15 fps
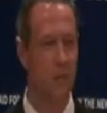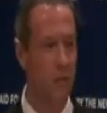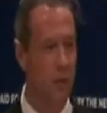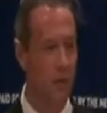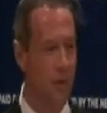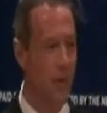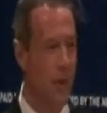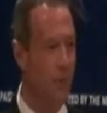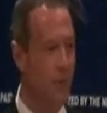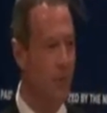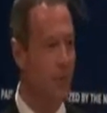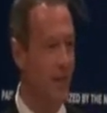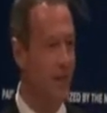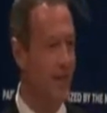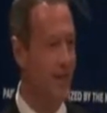we were #1
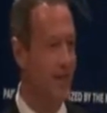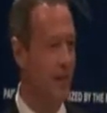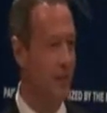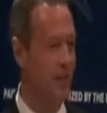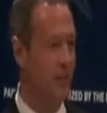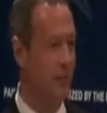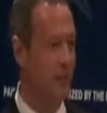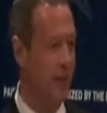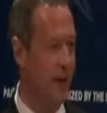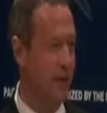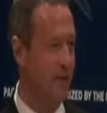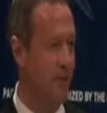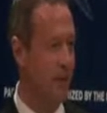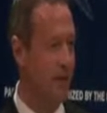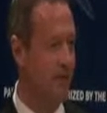in high school
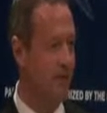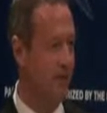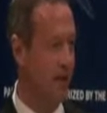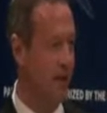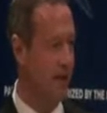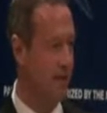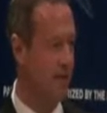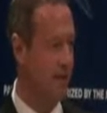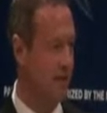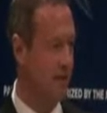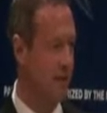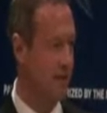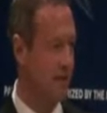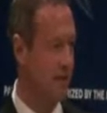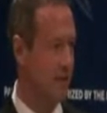graduation rates.
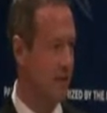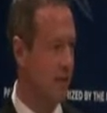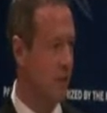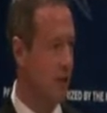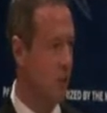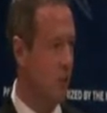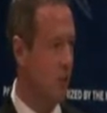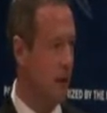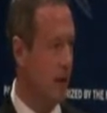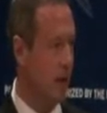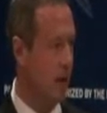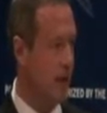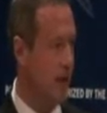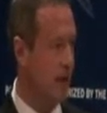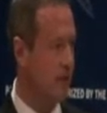You know where we
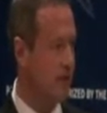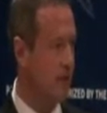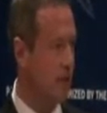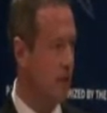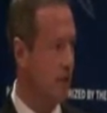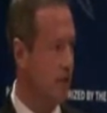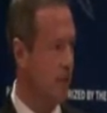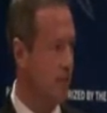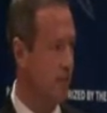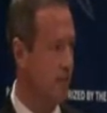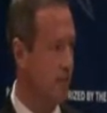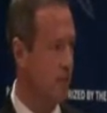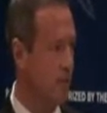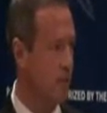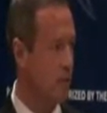are now as a country?
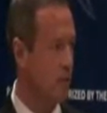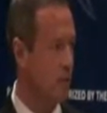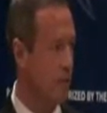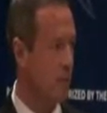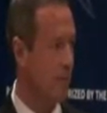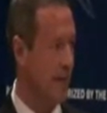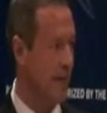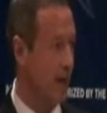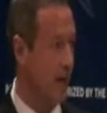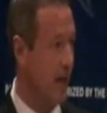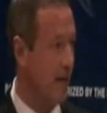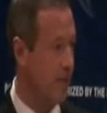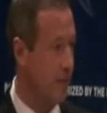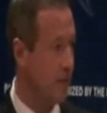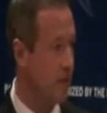We're about
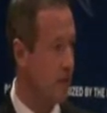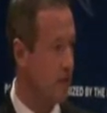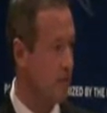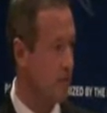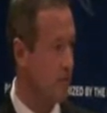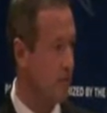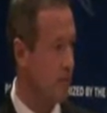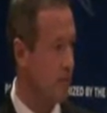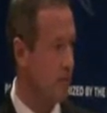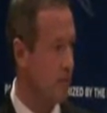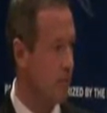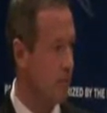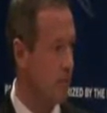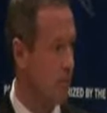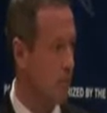11.
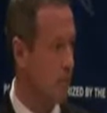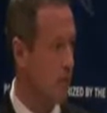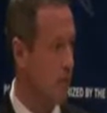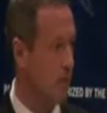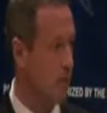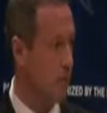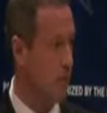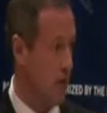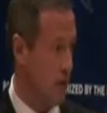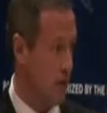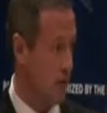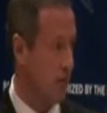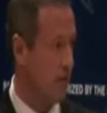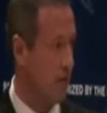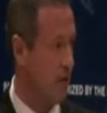30
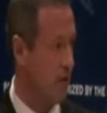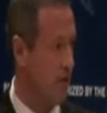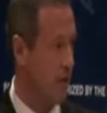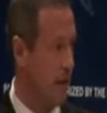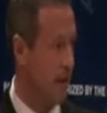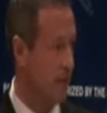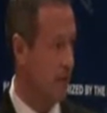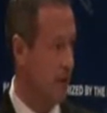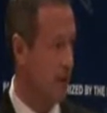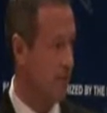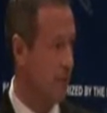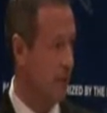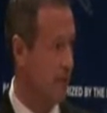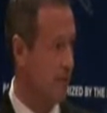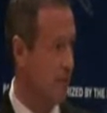years ago when I
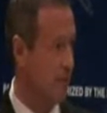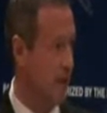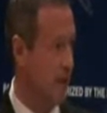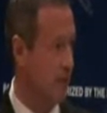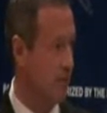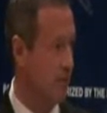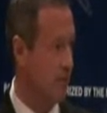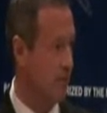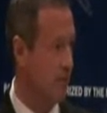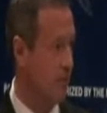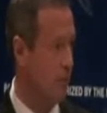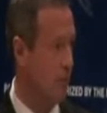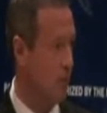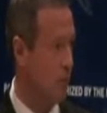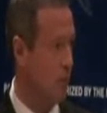graduated from high school,
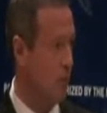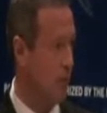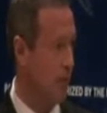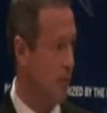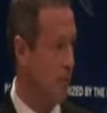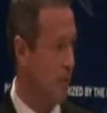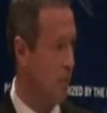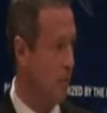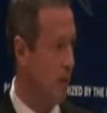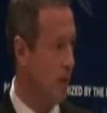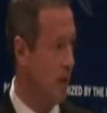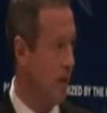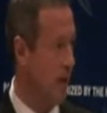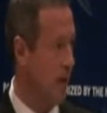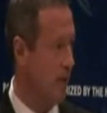we were #1
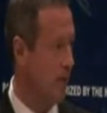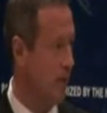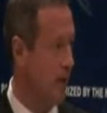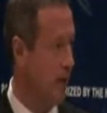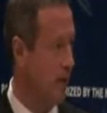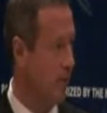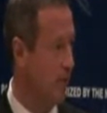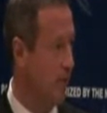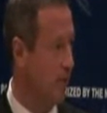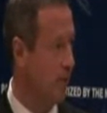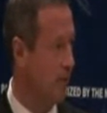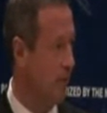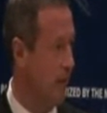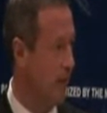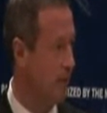in college
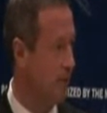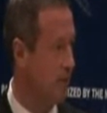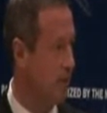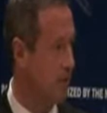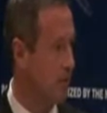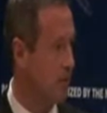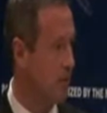graduation rates.